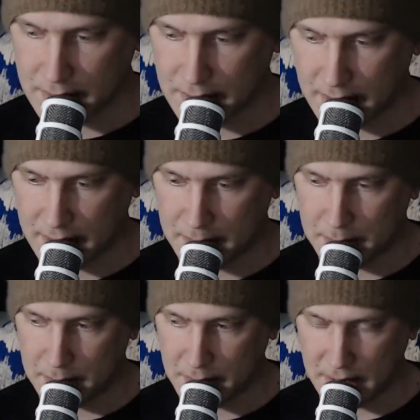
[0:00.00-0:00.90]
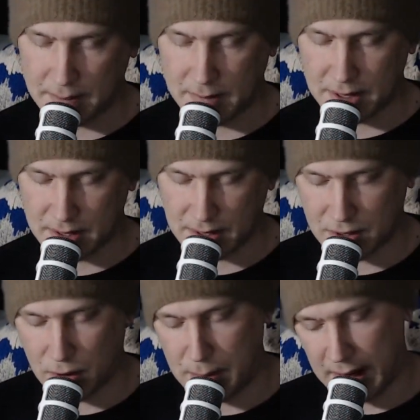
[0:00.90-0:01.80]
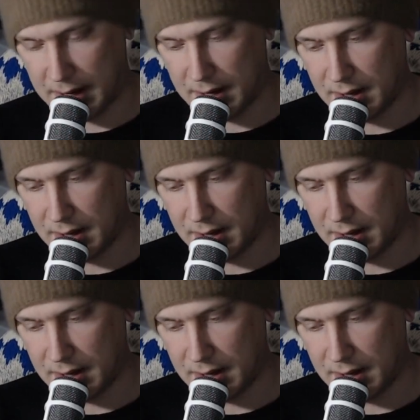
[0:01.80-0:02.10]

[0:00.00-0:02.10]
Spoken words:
But yeah, let's go back.